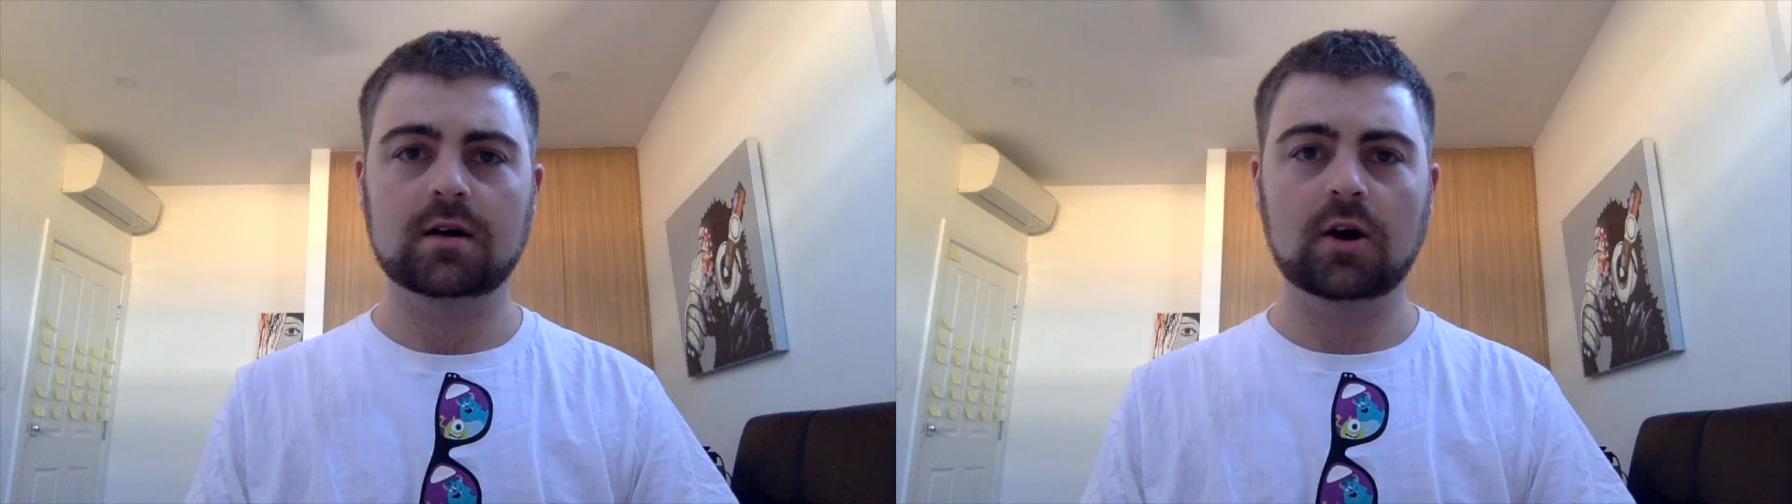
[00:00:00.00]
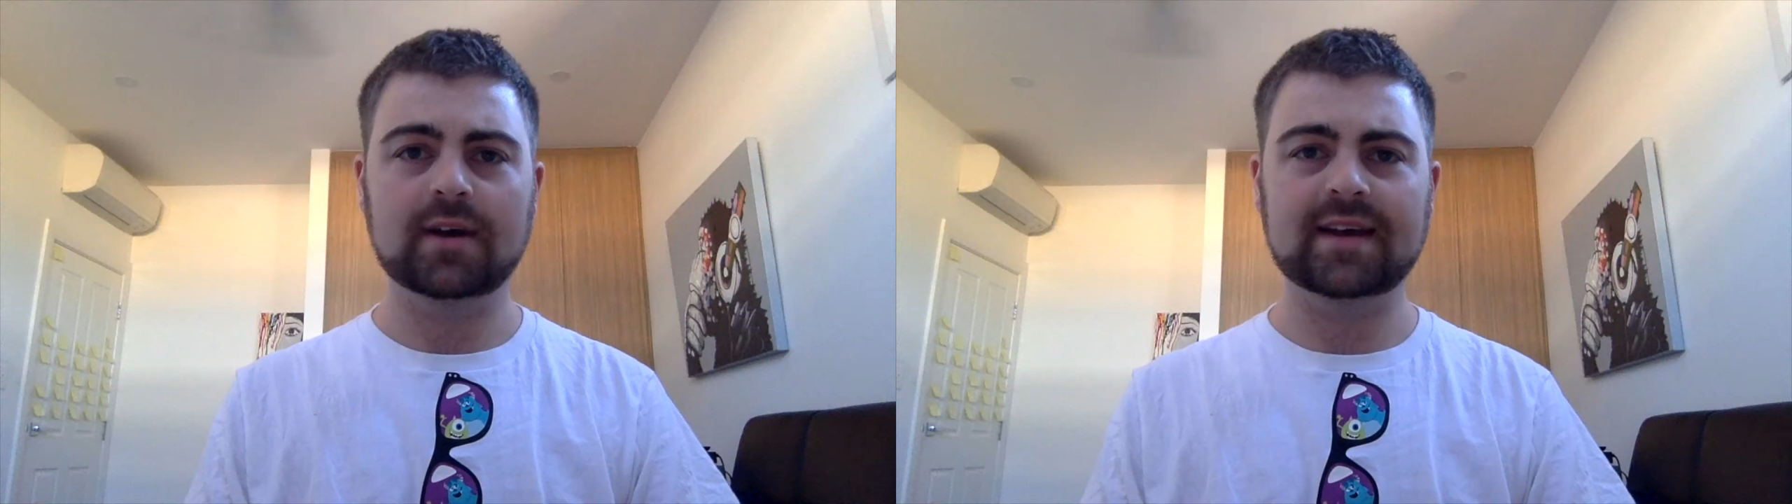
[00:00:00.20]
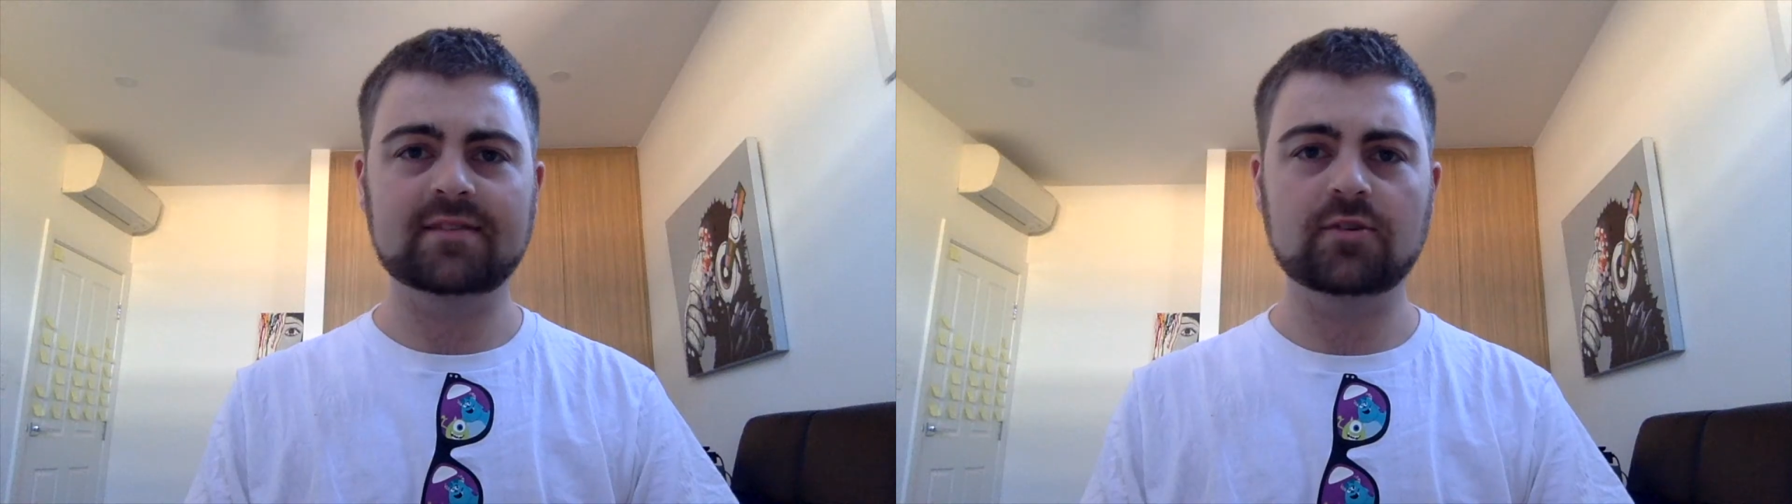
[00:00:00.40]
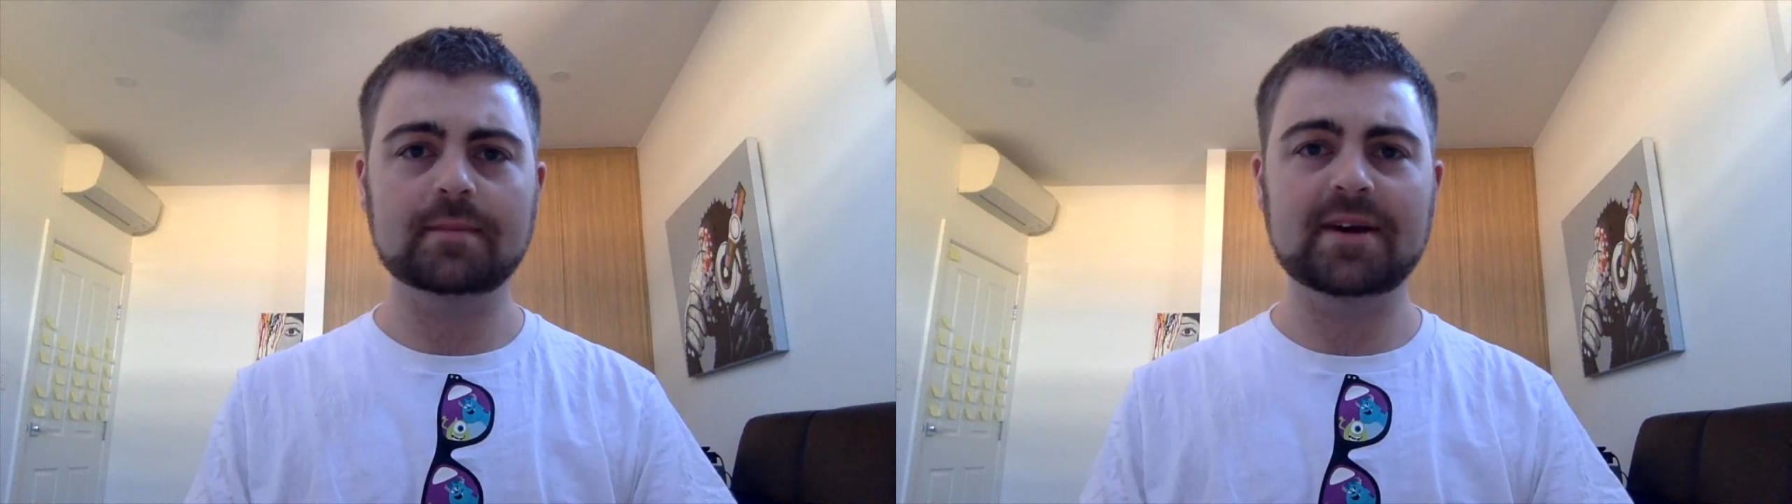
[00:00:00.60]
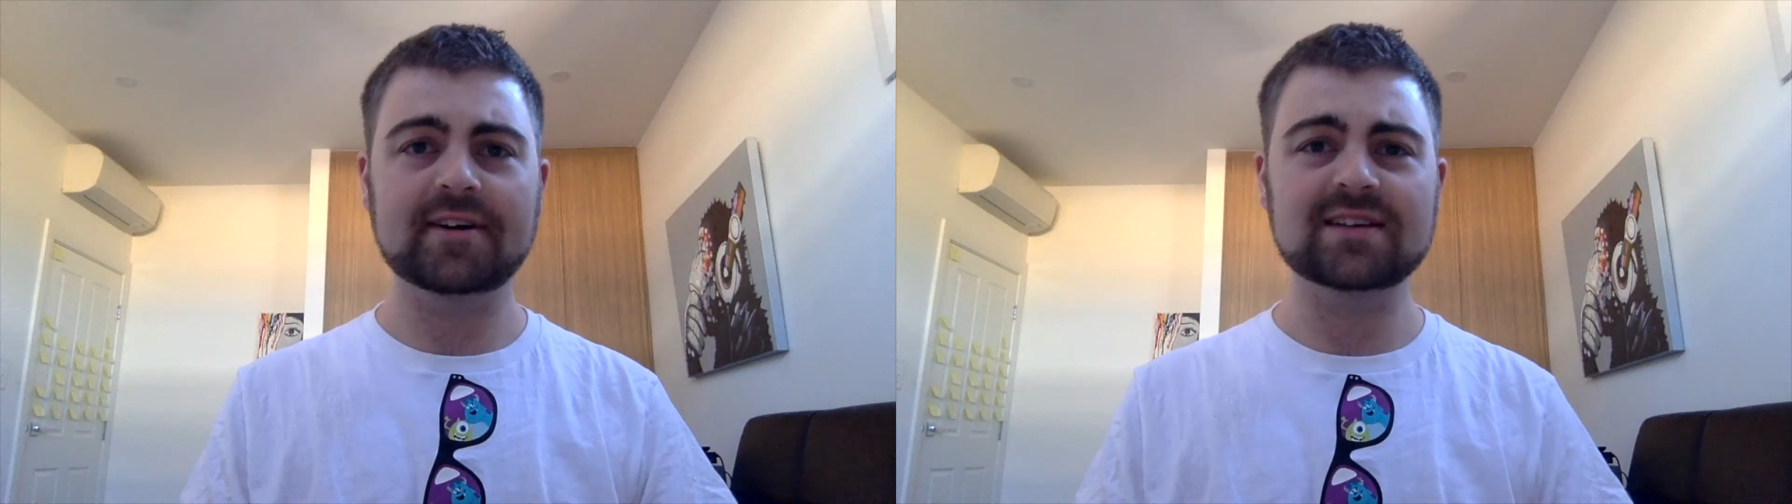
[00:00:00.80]
Okay, do
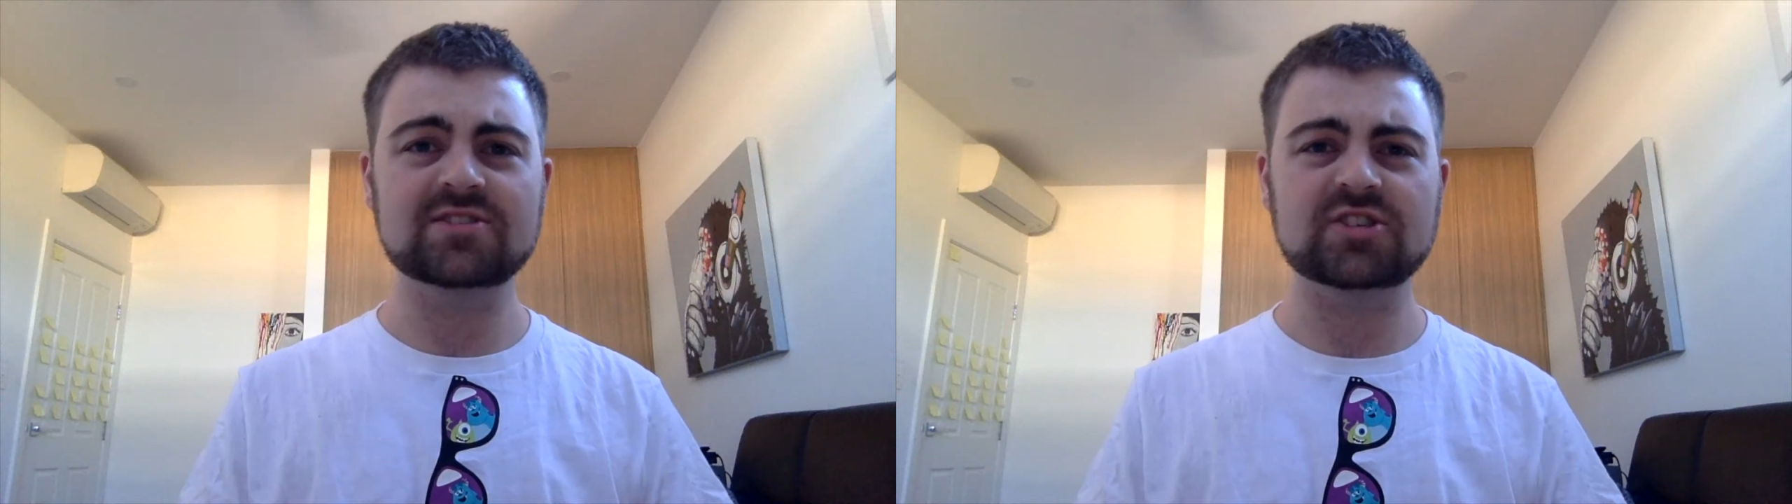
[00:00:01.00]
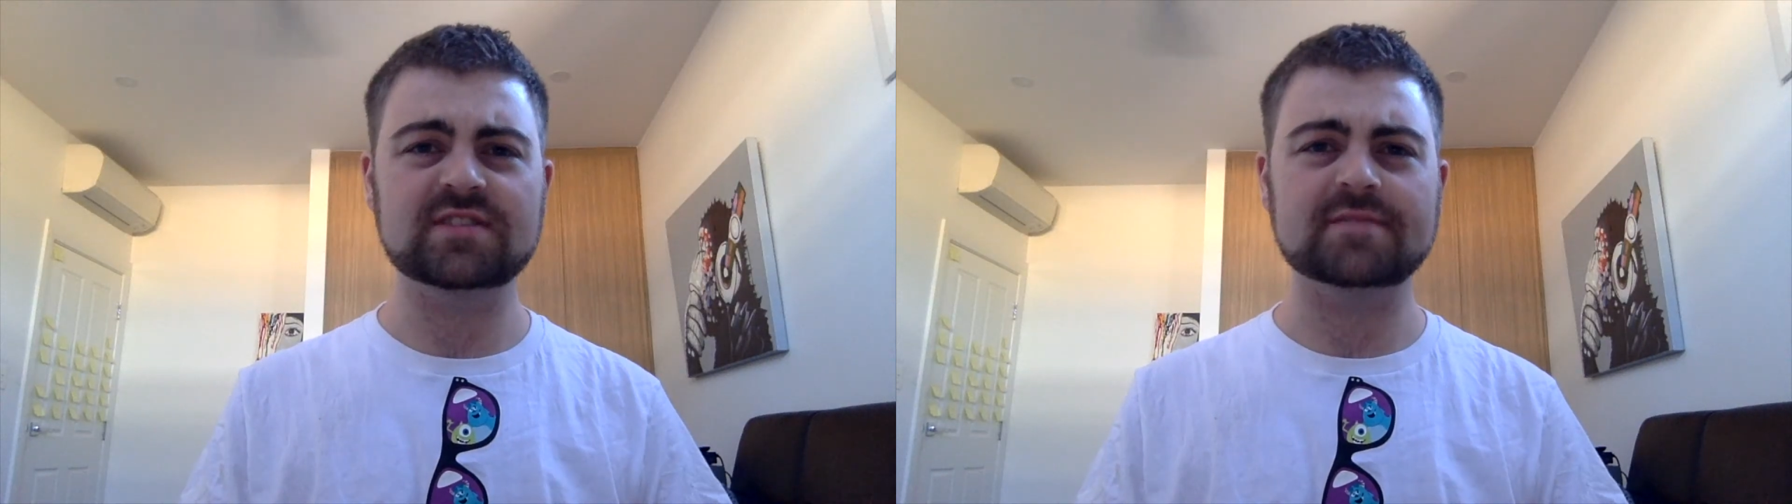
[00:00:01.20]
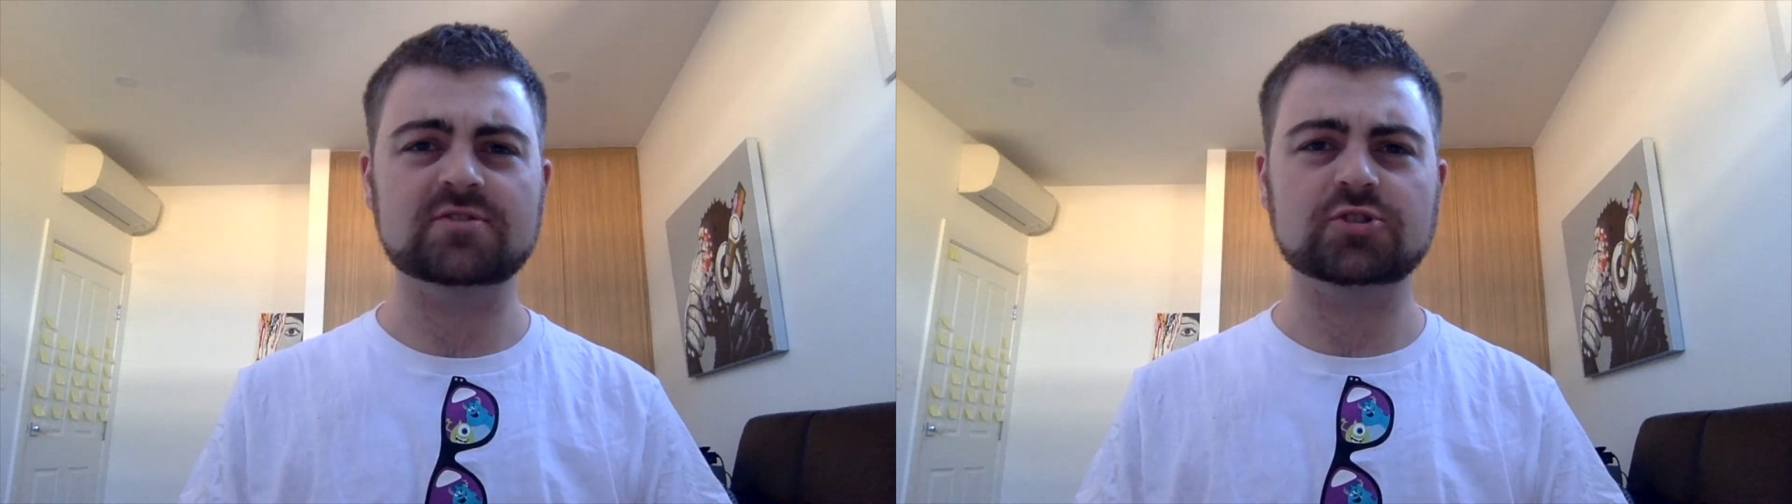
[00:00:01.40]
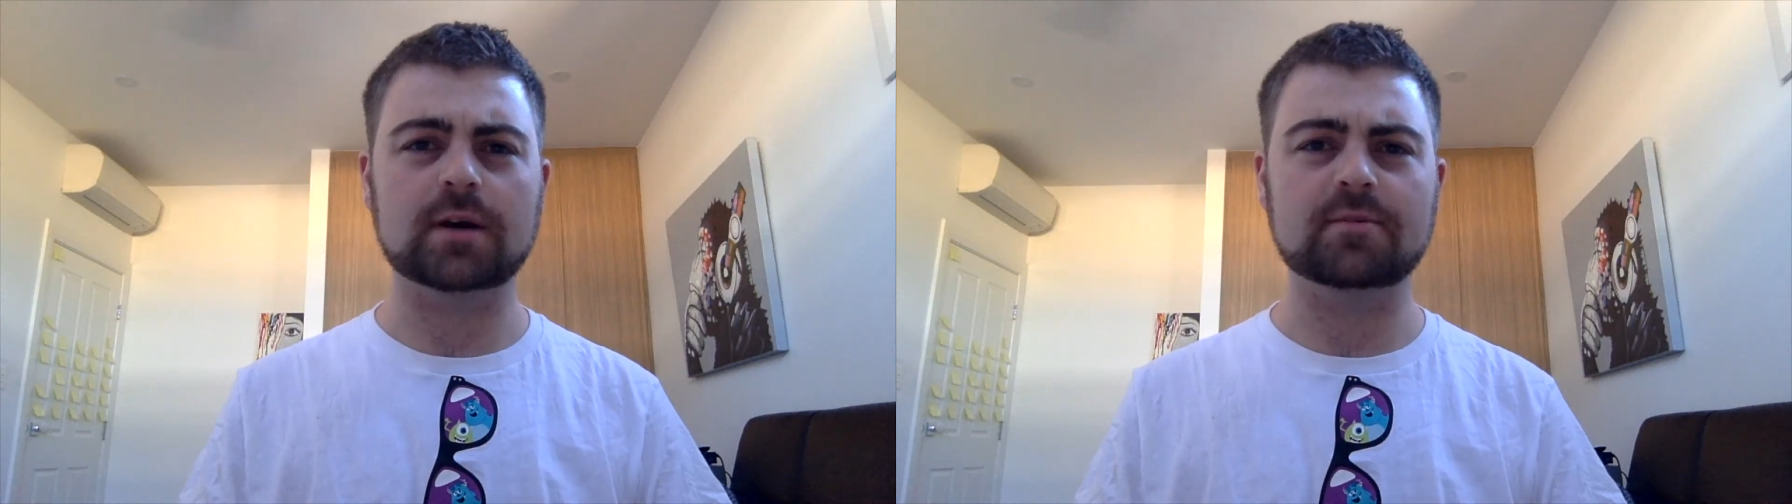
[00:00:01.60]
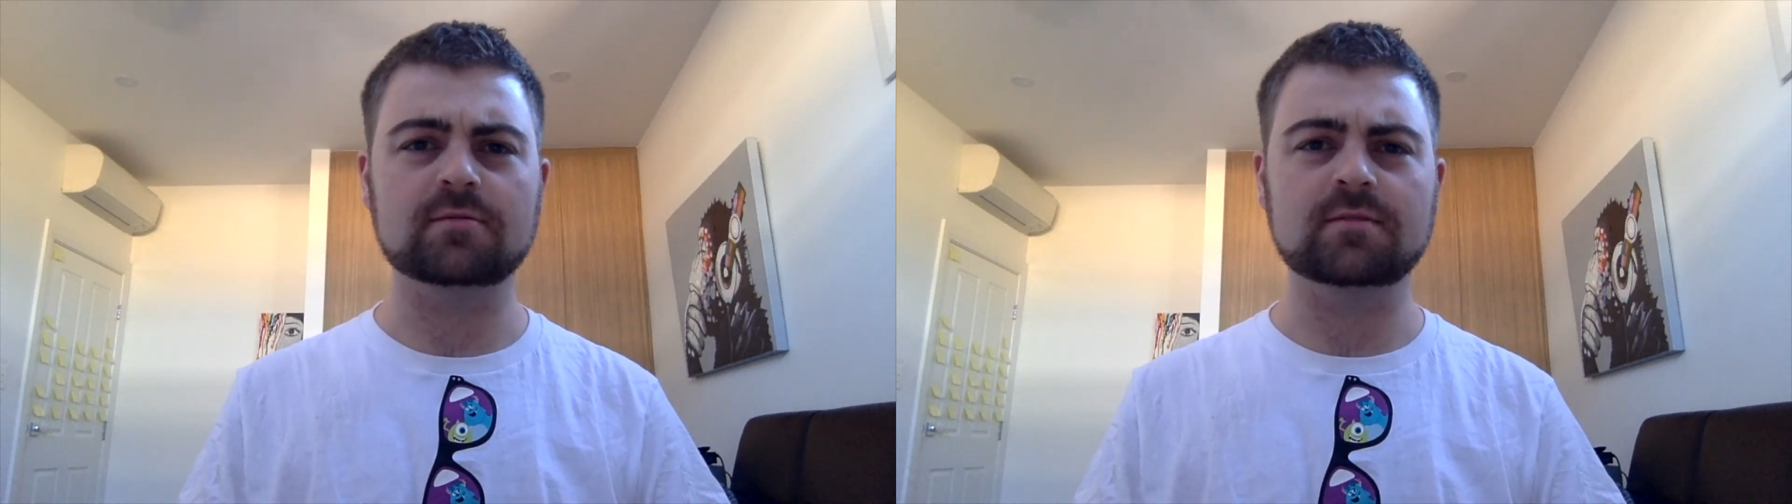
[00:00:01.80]
Americans just have
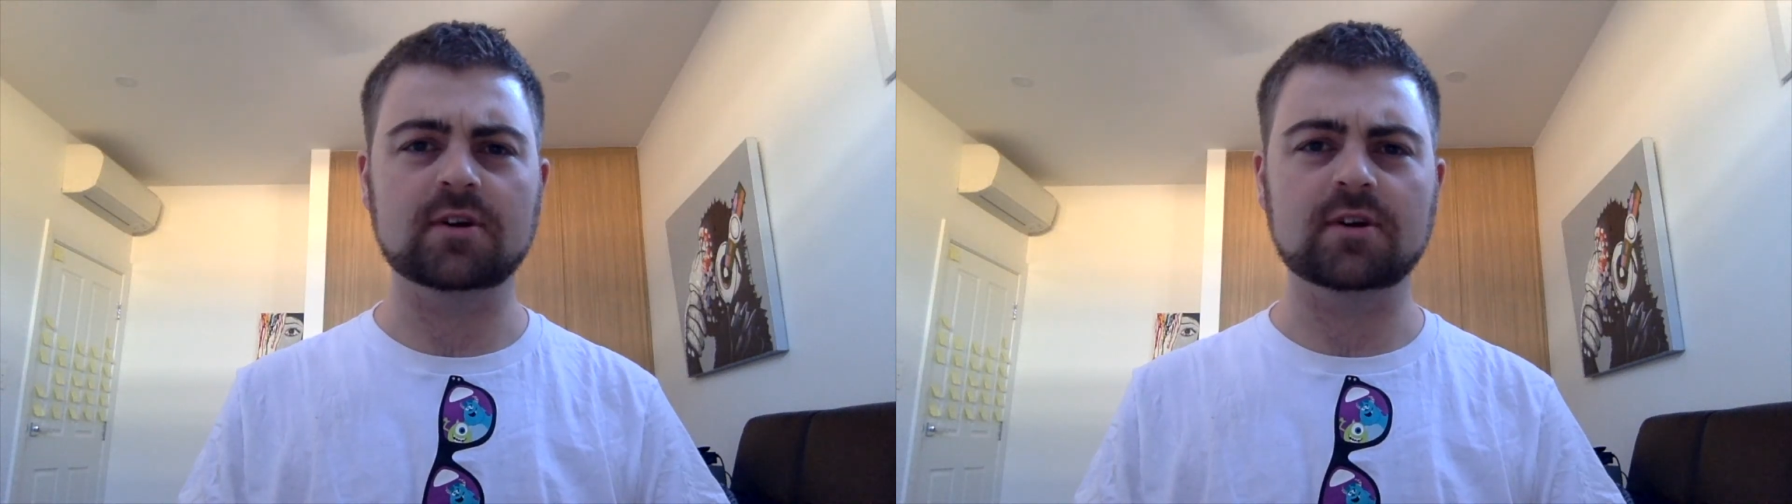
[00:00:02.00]
trouble